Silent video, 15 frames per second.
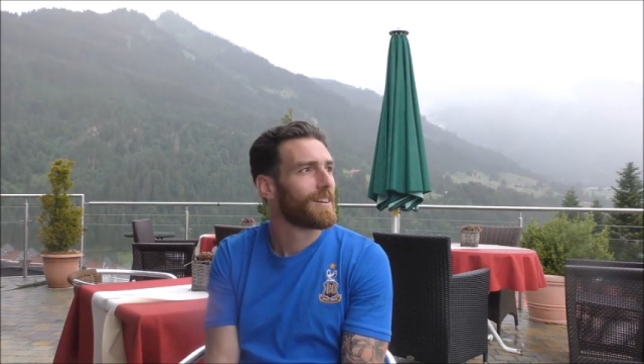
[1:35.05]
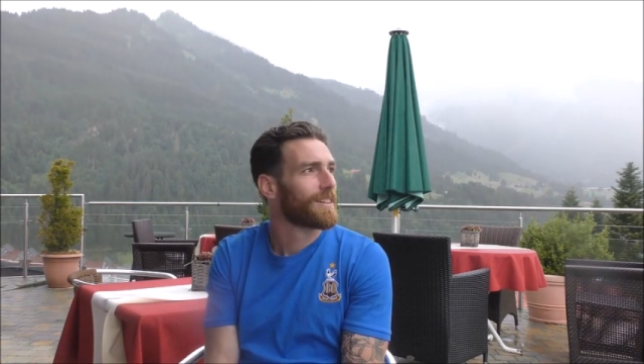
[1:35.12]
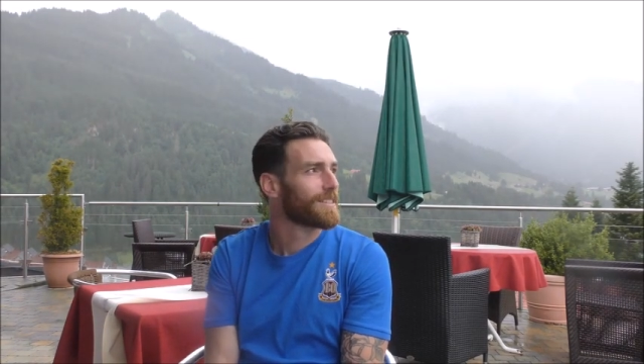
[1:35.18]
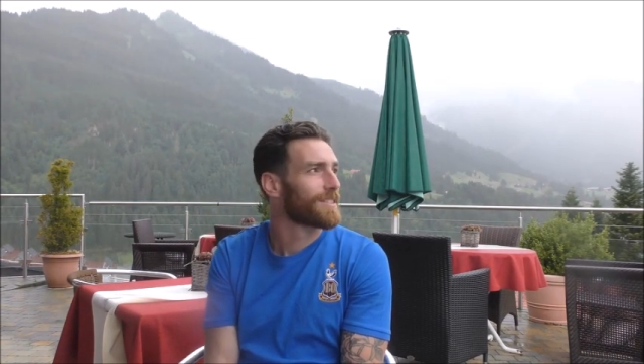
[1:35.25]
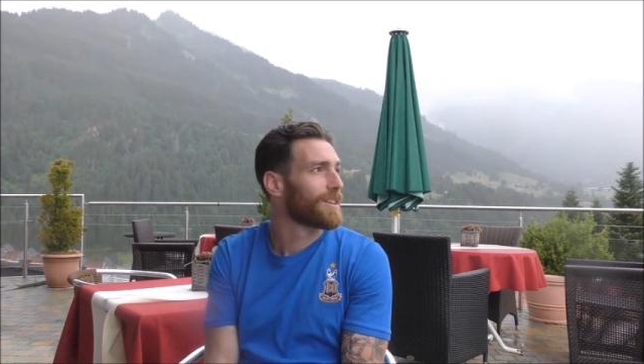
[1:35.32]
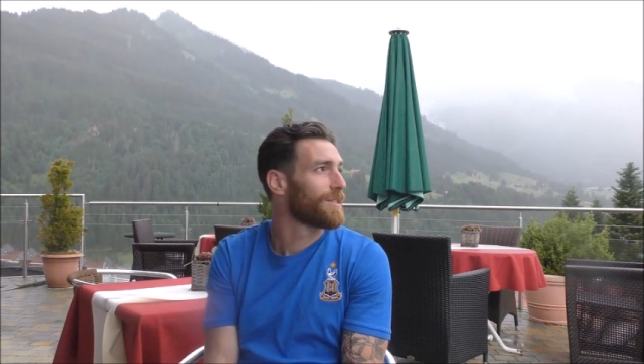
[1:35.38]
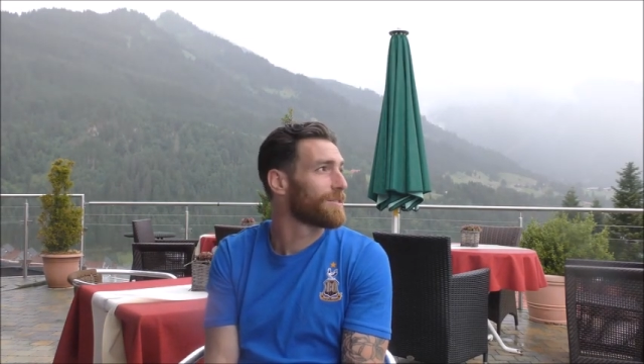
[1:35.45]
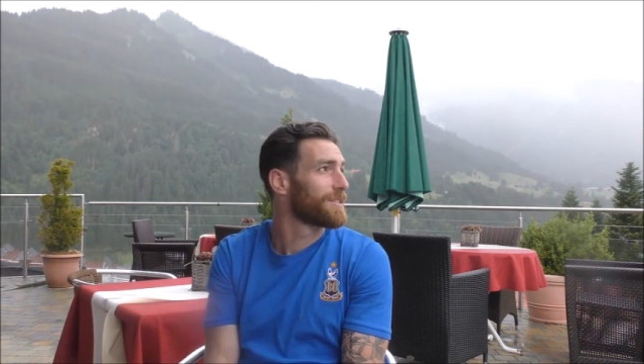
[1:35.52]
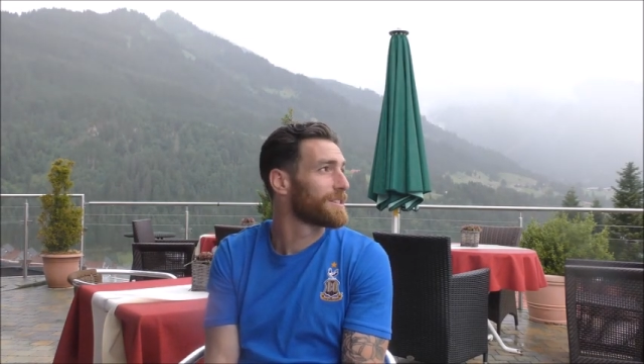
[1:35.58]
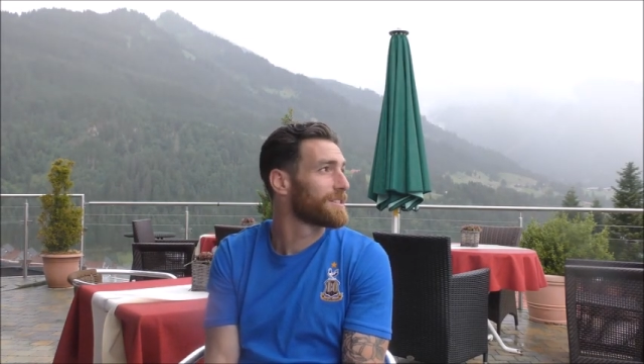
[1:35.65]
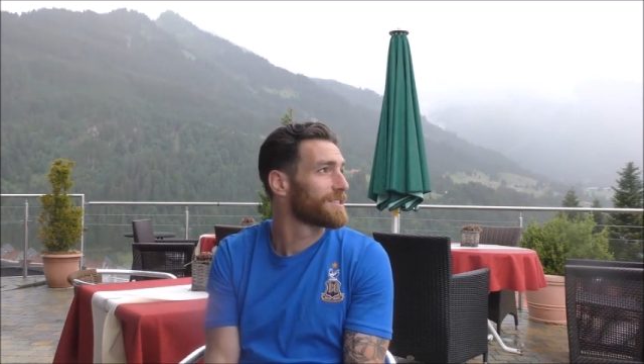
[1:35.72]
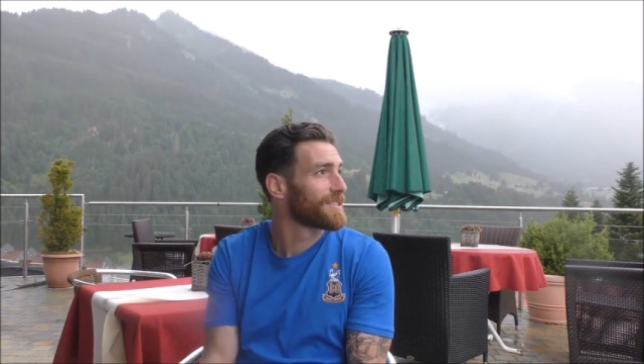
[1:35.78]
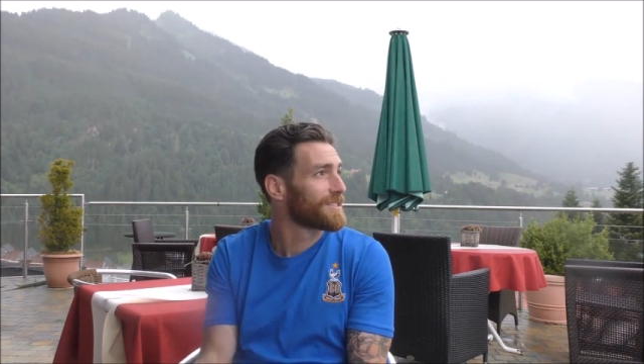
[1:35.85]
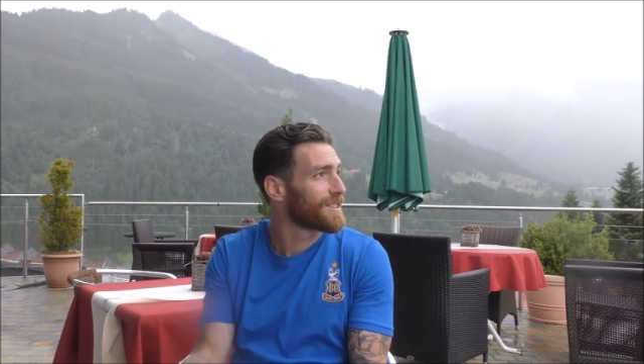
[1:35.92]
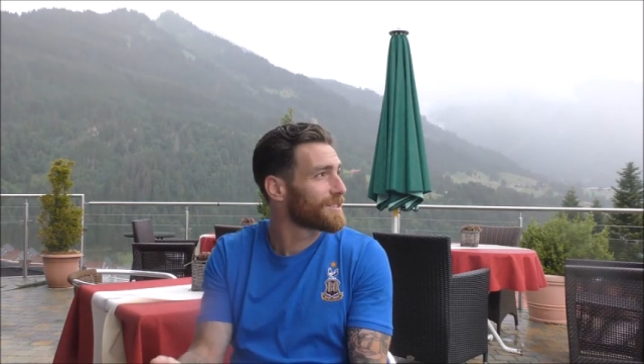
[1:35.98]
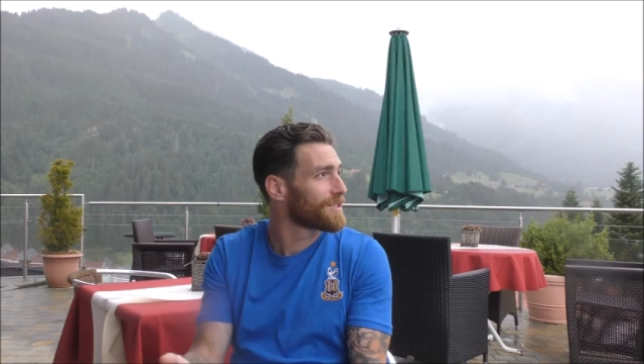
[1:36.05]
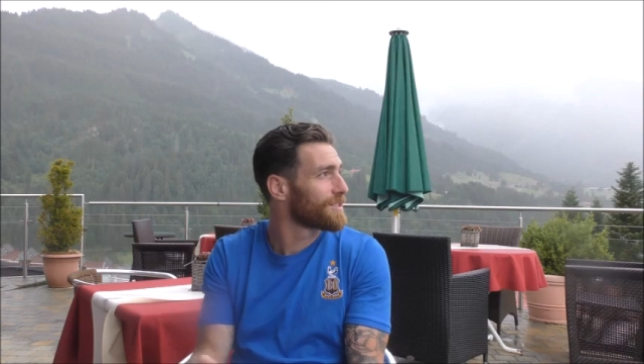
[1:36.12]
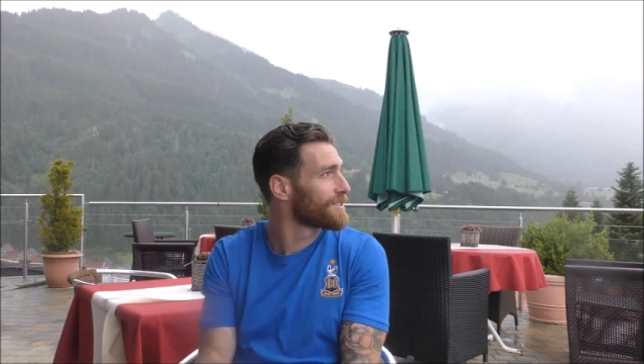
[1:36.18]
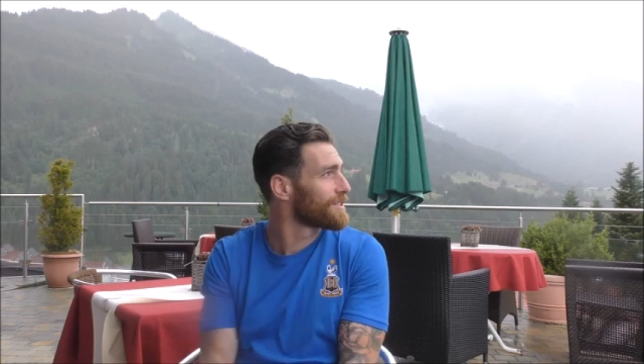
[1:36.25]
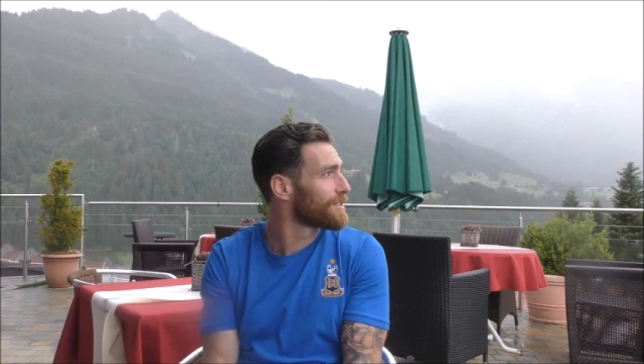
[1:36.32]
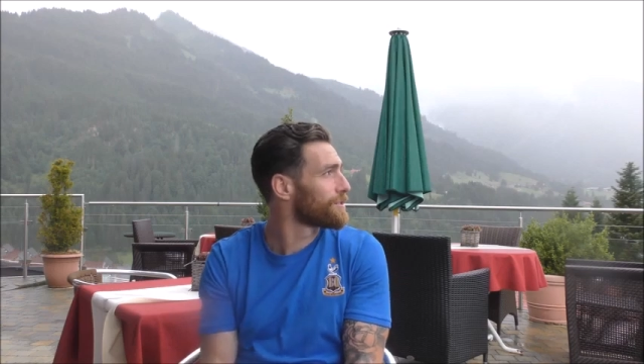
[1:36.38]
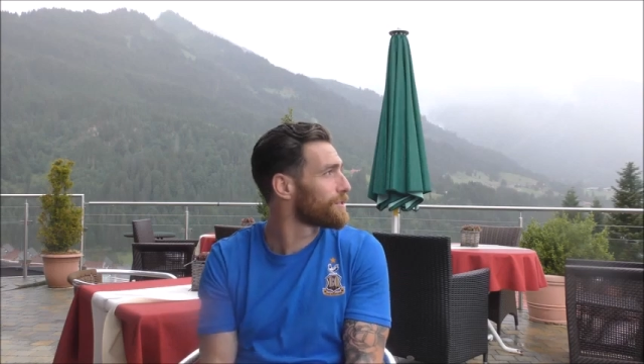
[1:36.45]
It's lovely. Just,
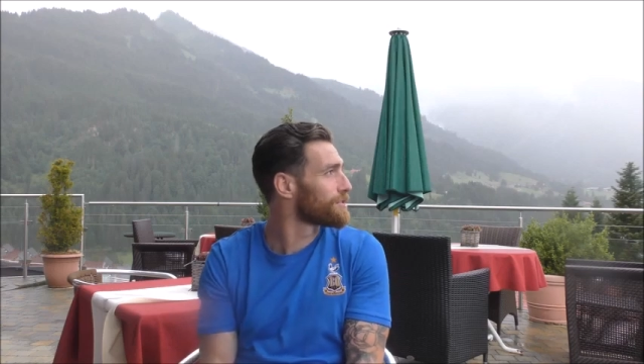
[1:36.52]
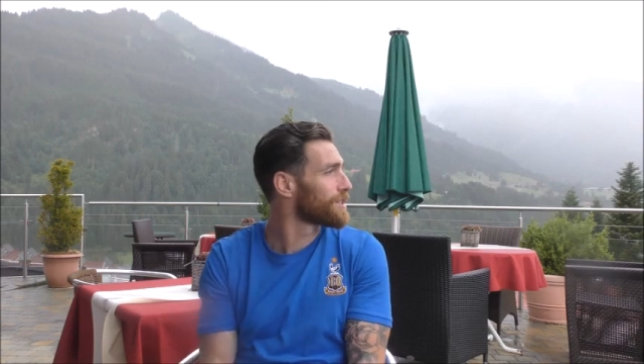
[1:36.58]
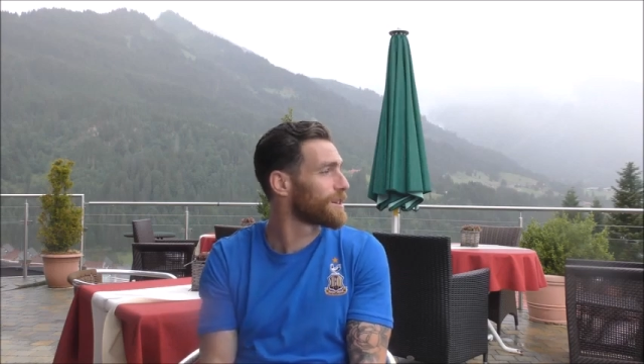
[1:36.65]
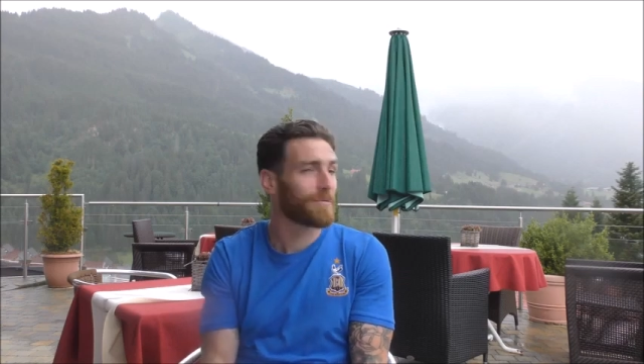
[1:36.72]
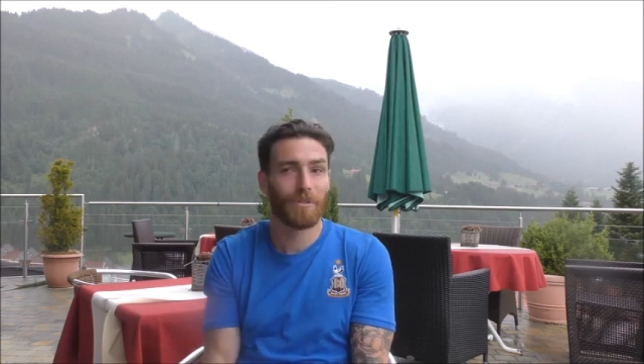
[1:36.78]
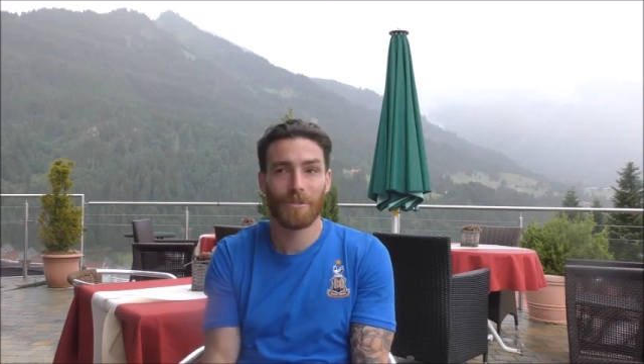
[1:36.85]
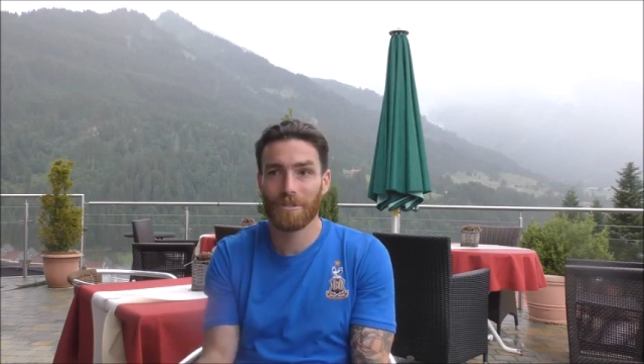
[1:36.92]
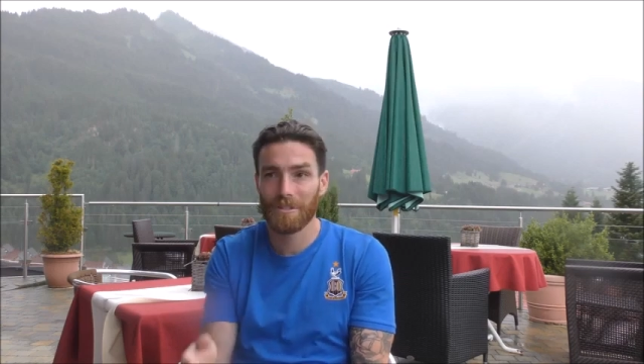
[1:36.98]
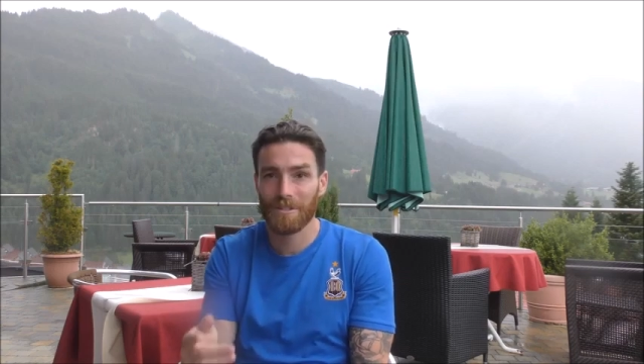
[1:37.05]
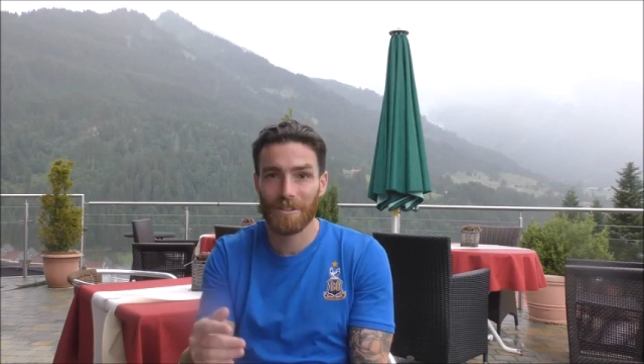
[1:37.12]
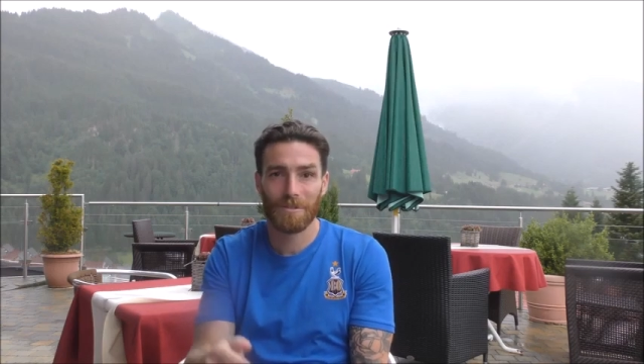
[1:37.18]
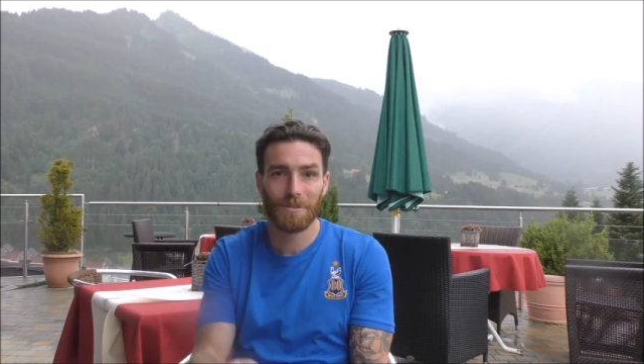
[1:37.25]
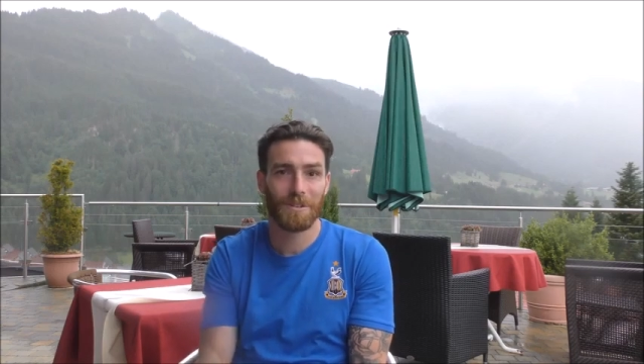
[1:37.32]
just a shame for the interview.